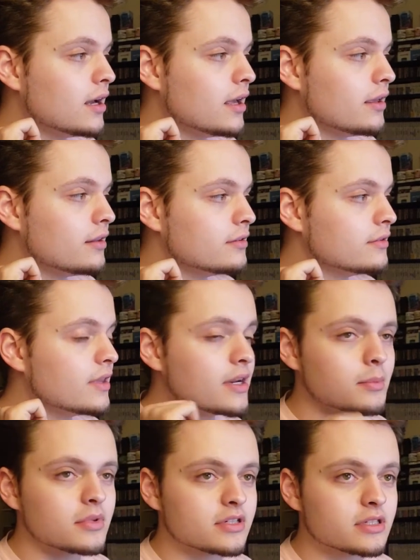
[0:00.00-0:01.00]
And then I'm
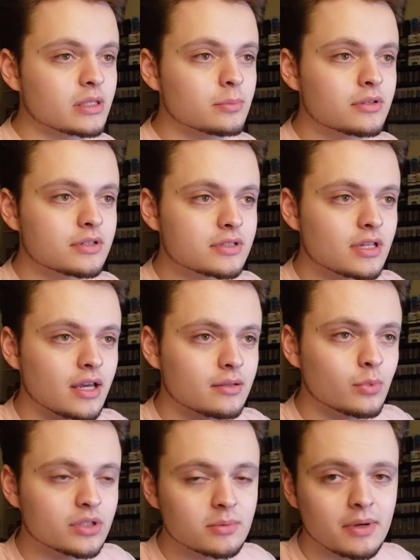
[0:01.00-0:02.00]
going to sleep, because I
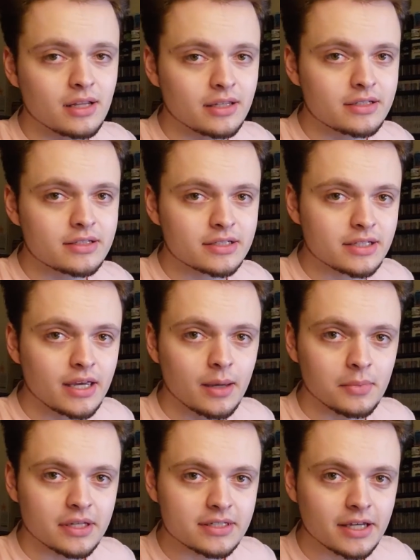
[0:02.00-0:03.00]
went to bed at like 6 AM
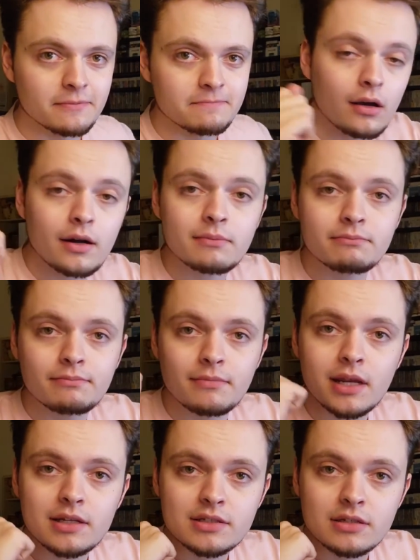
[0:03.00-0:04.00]
last night. Alright,
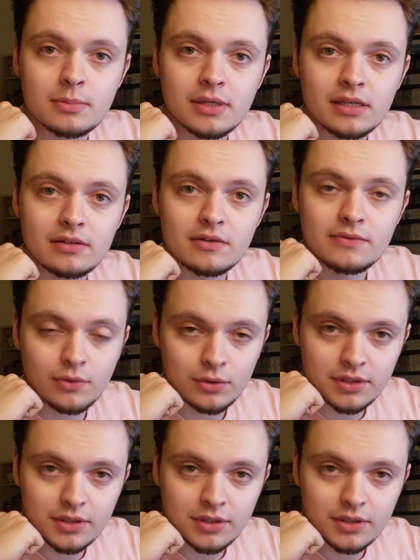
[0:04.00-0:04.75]
that is going to be it for